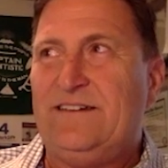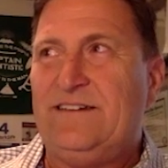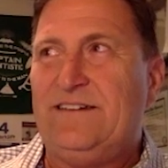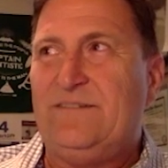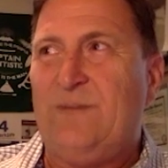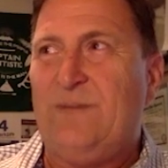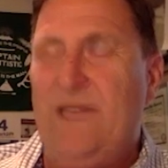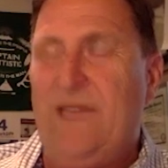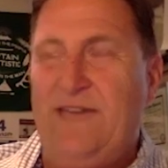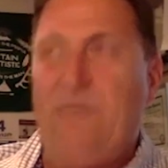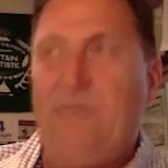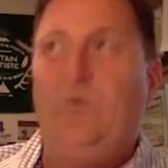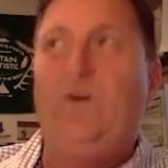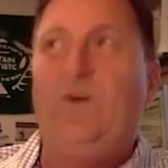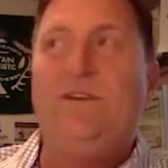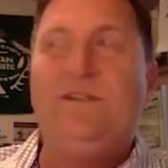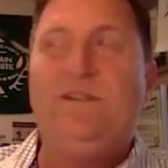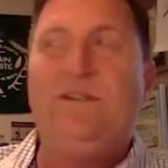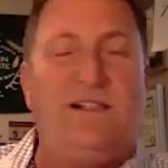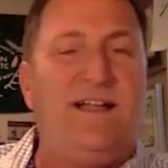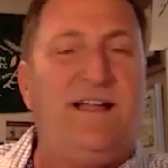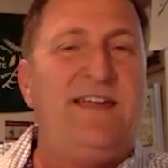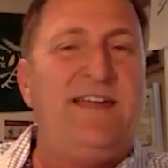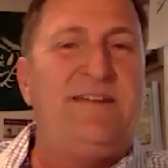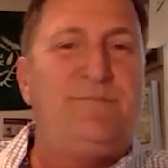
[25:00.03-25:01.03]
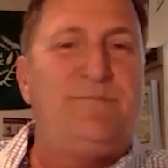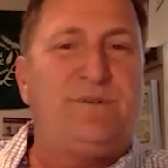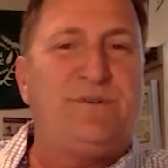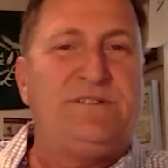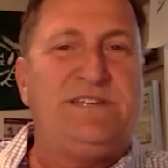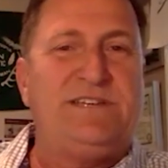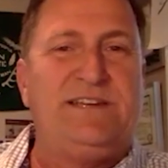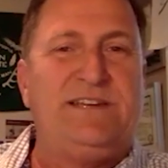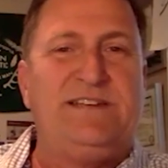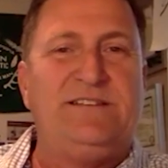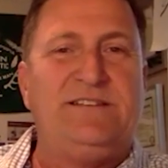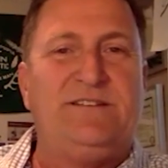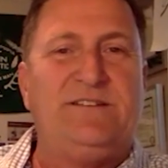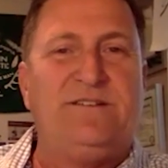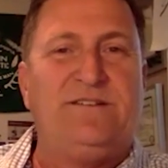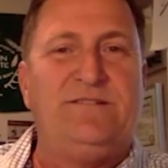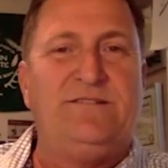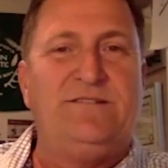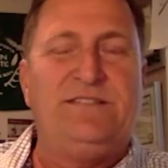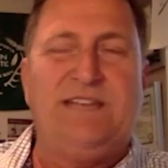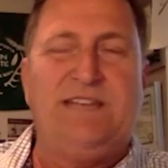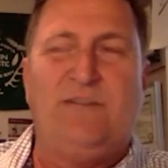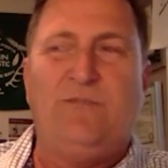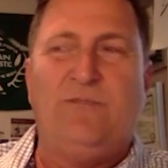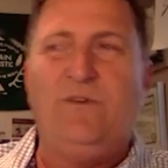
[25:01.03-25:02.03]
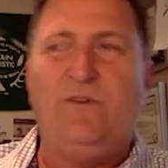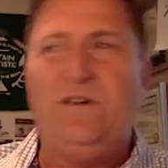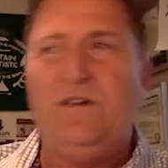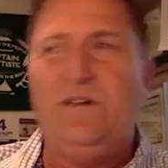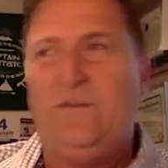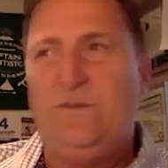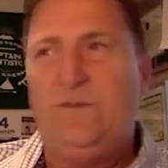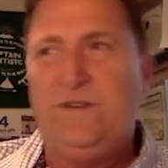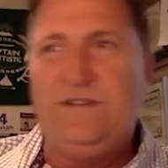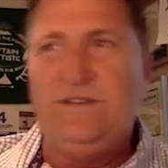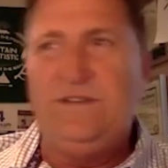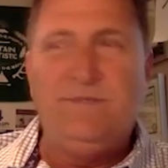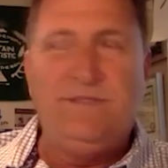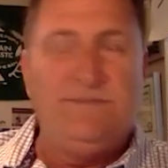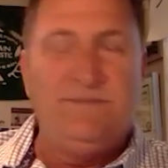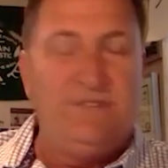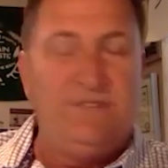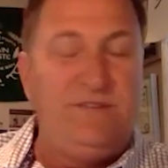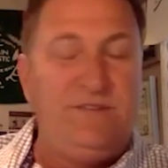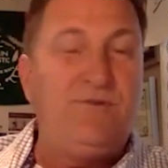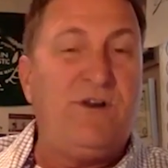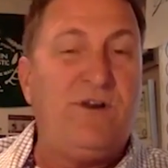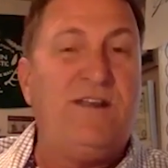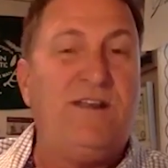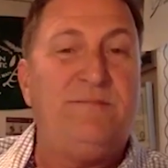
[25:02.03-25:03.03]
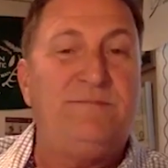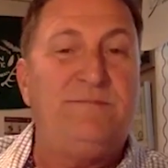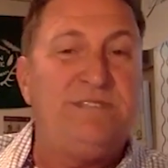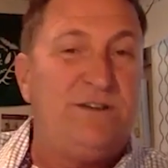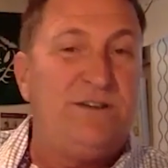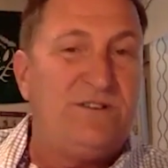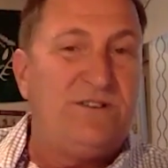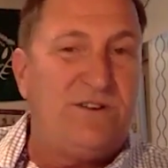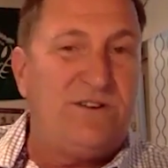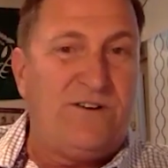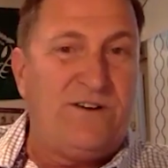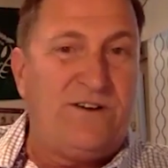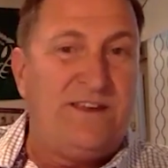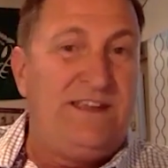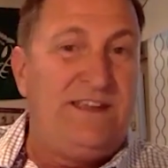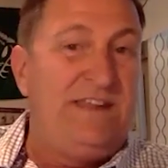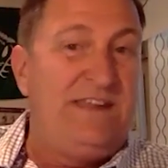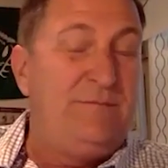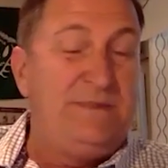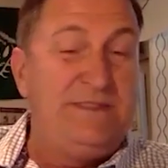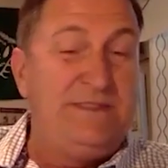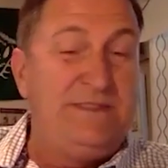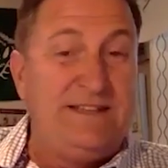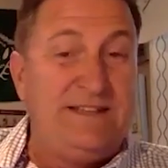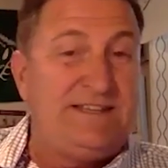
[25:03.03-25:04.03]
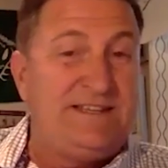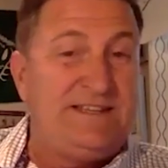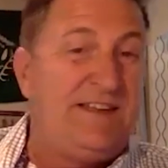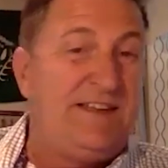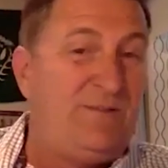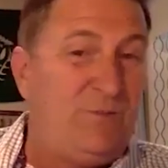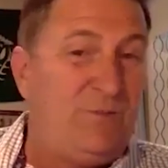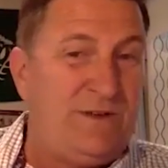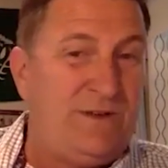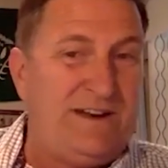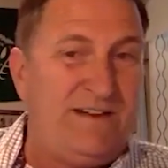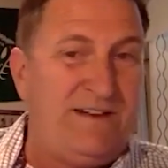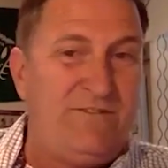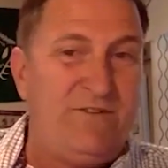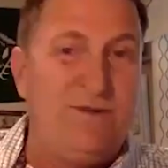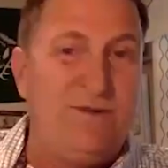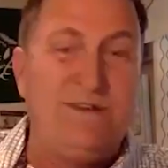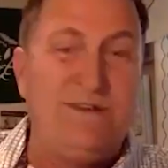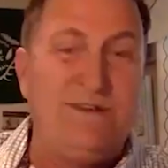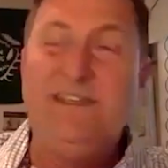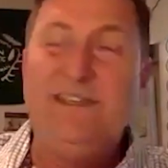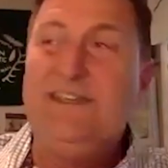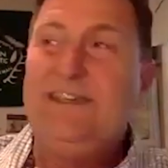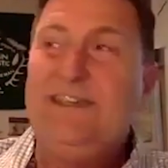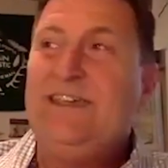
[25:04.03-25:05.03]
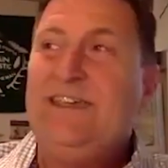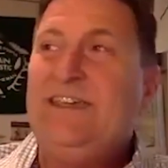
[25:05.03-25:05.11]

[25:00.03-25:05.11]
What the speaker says: well, I had one client in particular. He's like, well, what do you believe? Well, you brought up Dale Carnegie. I mean, that's kind of one everyone.